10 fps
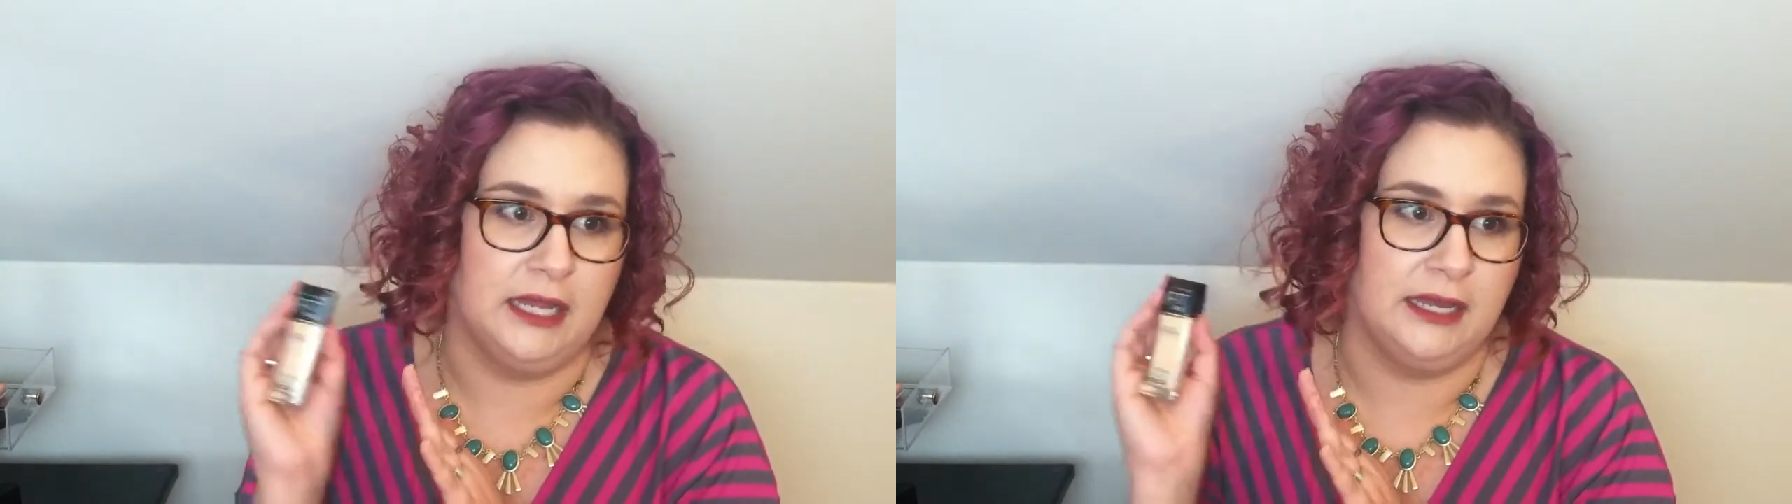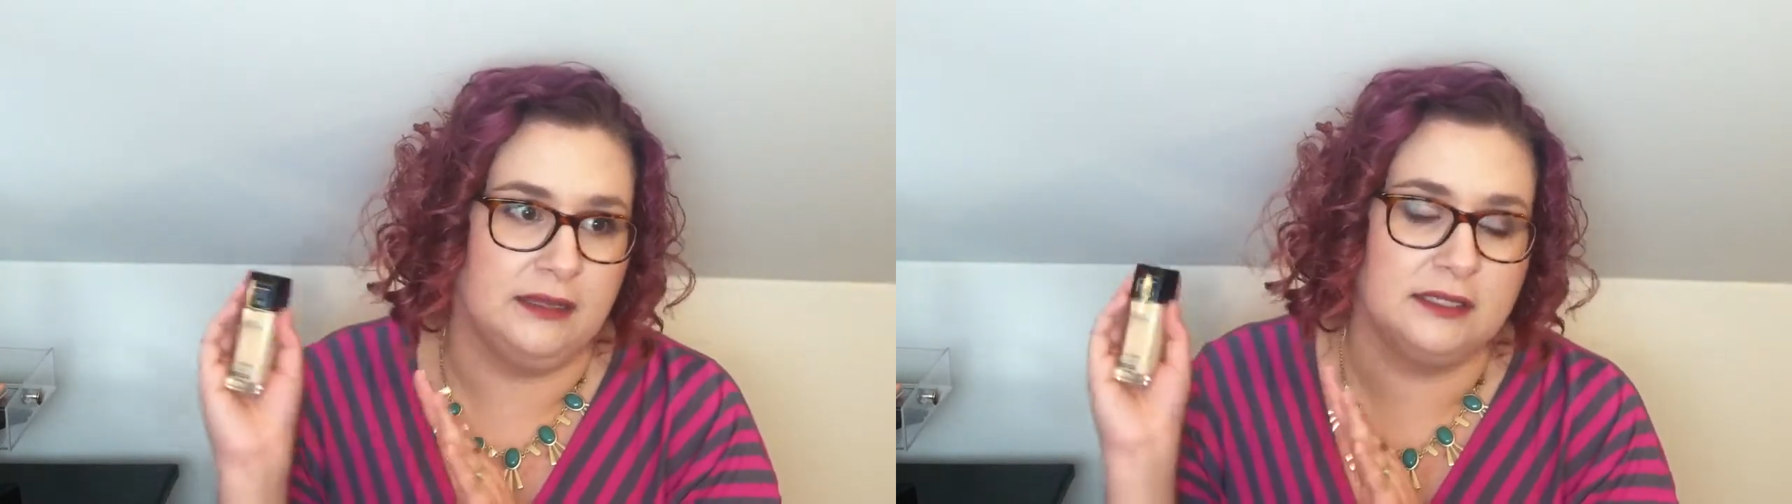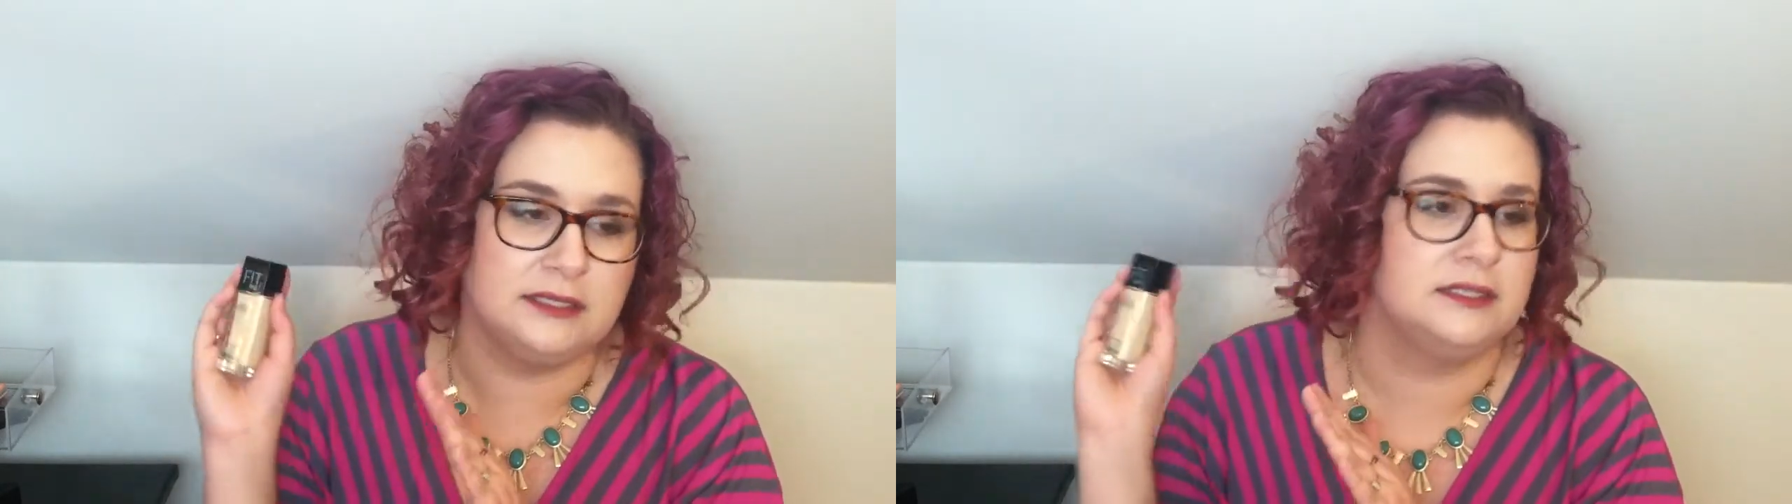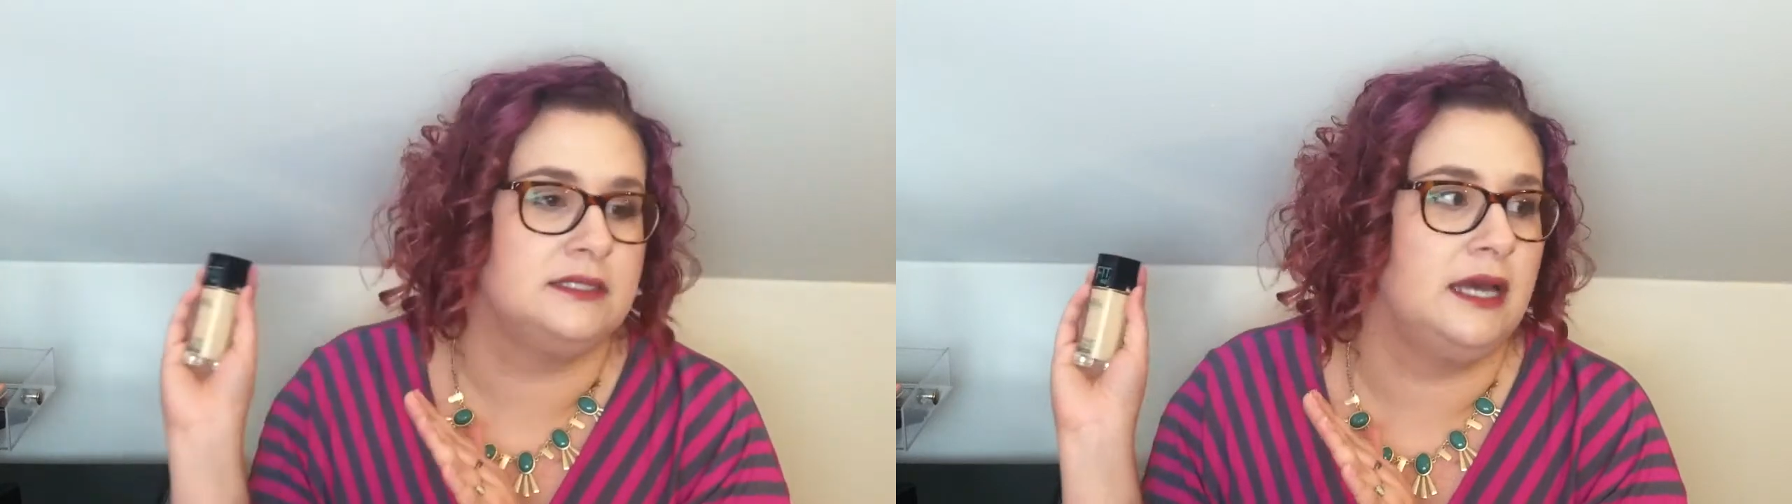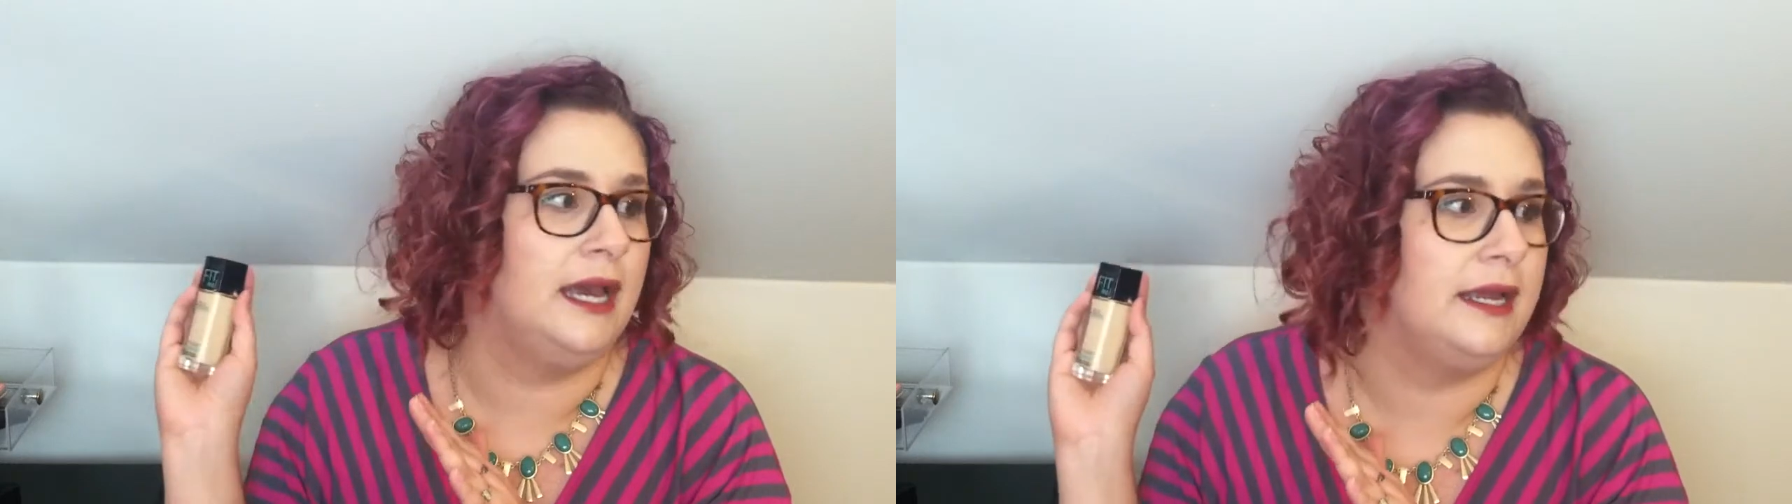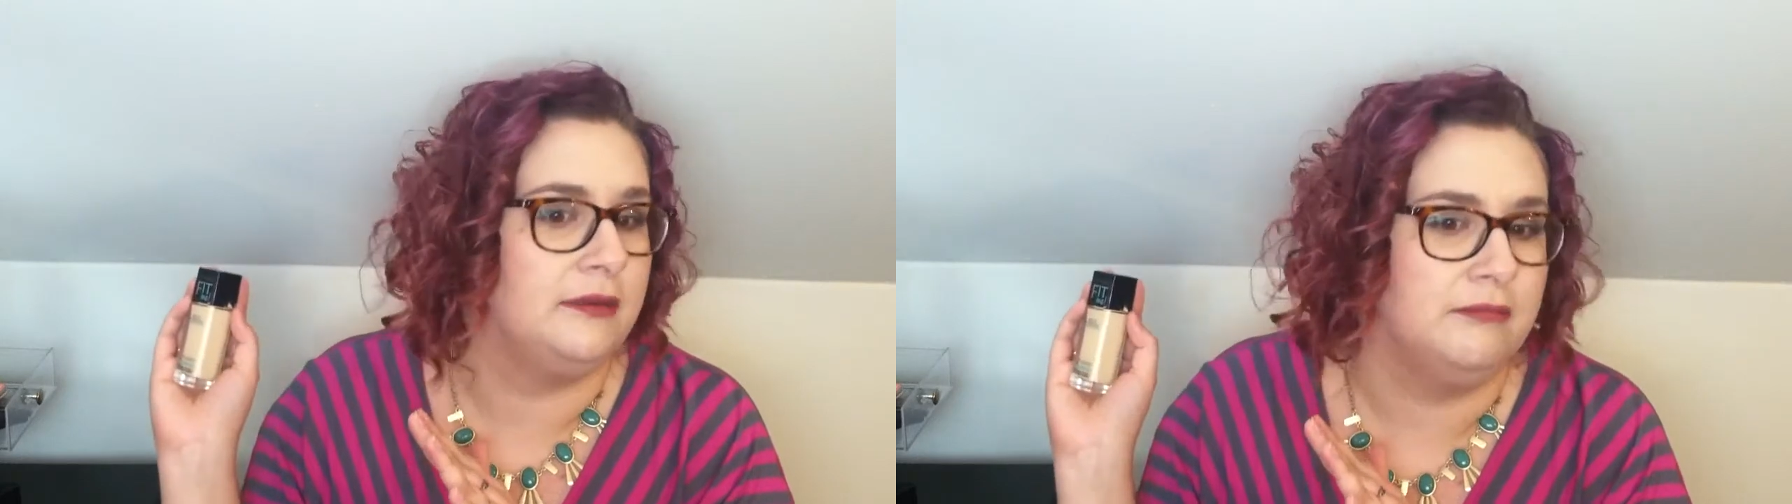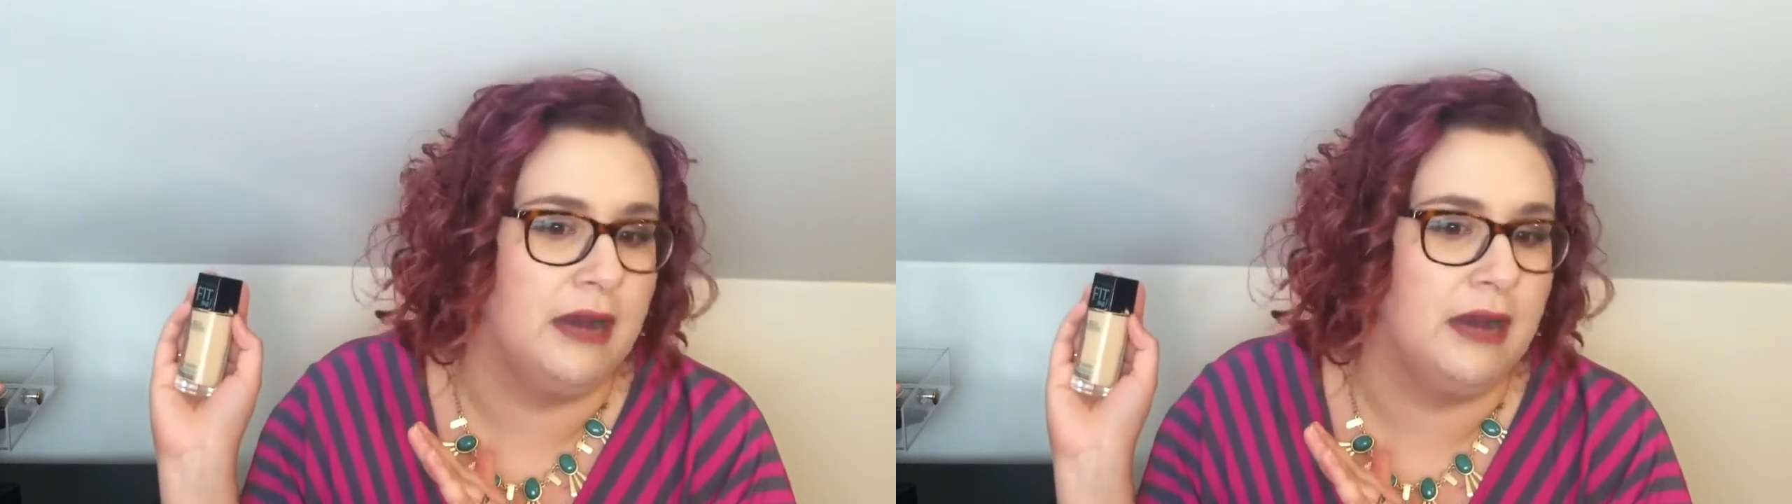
Like this is like